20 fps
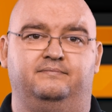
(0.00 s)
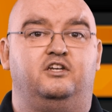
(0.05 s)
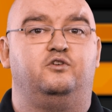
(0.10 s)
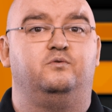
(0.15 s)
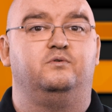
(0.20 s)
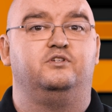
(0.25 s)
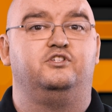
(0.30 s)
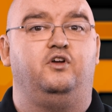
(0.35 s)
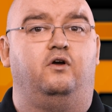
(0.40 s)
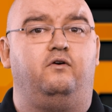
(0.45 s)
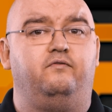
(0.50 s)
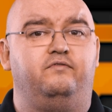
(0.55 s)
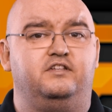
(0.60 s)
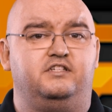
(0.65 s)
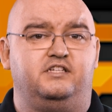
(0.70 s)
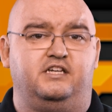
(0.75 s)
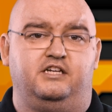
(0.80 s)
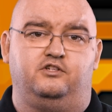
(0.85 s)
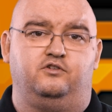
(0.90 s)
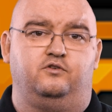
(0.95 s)
To resolve
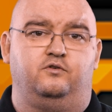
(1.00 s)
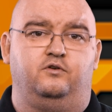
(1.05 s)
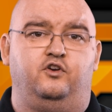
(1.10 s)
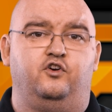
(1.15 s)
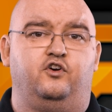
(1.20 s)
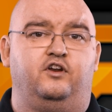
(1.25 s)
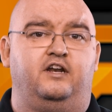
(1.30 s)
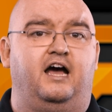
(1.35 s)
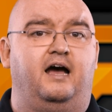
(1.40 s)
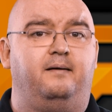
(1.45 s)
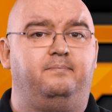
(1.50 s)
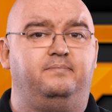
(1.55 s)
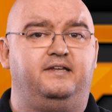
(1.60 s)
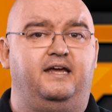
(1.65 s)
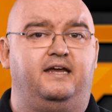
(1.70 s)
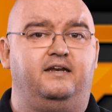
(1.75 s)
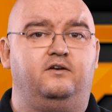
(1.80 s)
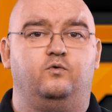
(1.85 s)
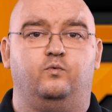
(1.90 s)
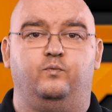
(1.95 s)
this issue, you can
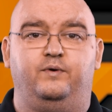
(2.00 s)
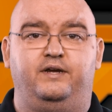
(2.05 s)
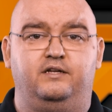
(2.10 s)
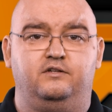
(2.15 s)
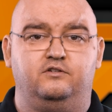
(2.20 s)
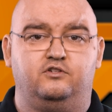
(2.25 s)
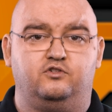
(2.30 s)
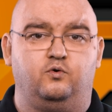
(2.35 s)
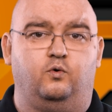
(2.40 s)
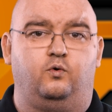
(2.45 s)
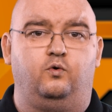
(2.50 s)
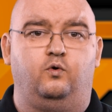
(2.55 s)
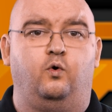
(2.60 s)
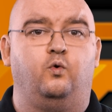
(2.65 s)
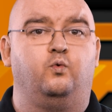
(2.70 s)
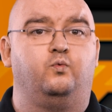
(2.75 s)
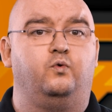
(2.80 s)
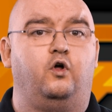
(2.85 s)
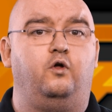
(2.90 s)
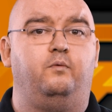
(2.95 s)
update, reinstall
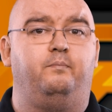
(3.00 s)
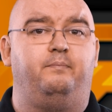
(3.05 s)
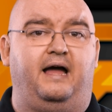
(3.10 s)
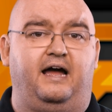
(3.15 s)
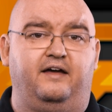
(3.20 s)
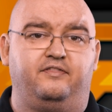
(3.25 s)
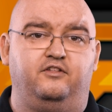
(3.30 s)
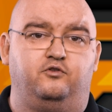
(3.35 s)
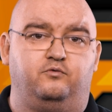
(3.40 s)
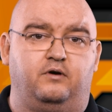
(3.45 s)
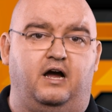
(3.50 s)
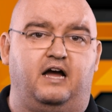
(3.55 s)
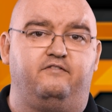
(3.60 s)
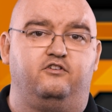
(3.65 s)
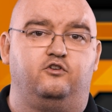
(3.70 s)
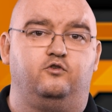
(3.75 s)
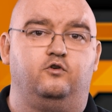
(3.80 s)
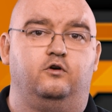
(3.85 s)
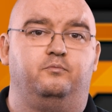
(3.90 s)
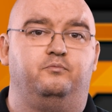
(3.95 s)
or roll back the
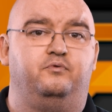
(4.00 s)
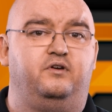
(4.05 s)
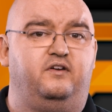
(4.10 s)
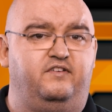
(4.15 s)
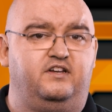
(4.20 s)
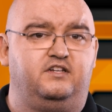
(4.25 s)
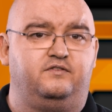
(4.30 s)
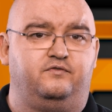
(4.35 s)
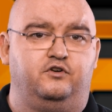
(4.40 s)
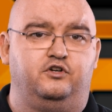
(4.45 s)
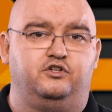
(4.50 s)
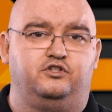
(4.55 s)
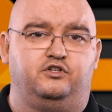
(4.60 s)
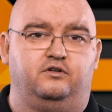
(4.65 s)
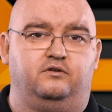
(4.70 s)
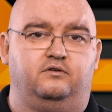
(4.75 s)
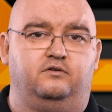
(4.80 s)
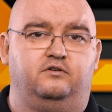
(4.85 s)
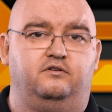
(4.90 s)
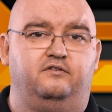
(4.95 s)
driver to a previous
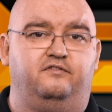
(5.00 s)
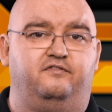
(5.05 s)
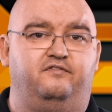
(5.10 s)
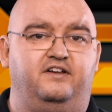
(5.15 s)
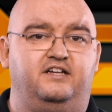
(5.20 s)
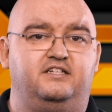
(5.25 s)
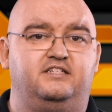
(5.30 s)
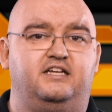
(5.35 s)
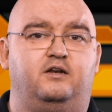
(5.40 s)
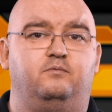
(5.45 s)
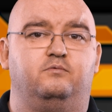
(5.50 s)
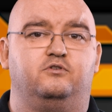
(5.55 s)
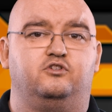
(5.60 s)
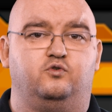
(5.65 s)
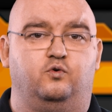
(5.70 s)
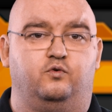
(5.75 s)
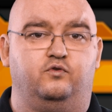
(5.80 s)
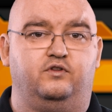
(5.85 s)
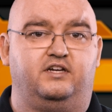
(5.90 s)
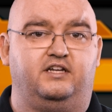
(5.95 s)
version to fix and
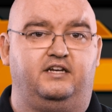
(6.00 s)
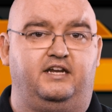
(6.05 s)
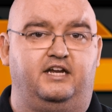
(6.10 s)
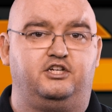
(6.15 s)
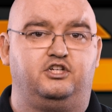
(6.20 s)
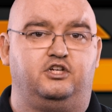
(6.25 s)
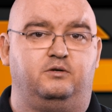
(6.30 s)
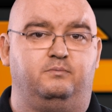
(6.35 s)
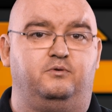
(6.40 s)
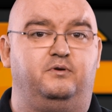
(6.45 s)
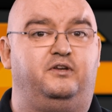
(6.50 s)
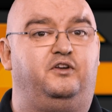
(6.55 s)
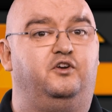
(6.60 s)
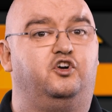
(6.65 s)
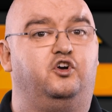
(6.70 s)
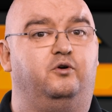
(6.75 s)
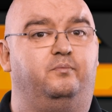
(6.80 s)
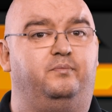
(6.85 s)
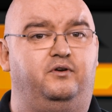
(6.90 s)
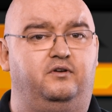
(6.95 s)
restore the connection between your
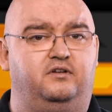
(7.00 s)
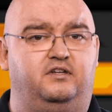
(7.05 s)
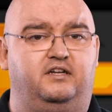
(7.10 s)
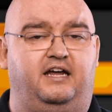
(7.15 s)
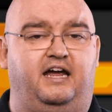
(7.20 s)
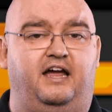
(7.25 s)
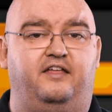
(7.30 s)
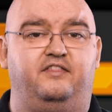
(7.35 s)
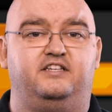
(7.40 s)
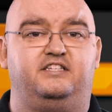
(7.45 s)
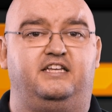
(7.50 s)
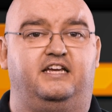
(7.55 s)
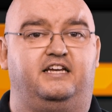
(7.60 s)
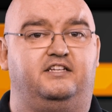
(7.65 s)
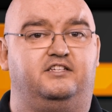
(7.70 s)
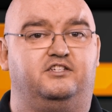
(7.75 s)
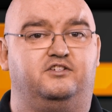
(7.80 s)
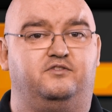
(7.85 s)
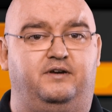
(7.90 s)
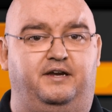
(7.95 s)
computer and the
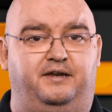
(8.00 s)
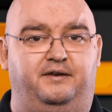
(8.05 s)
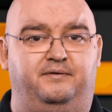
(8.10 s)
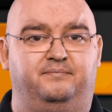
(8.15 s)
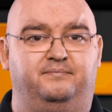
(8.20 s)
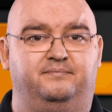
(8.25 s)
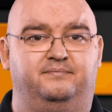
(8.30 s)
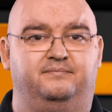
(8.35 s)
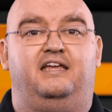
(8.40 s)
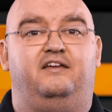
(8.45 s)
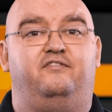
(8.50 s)
second screen.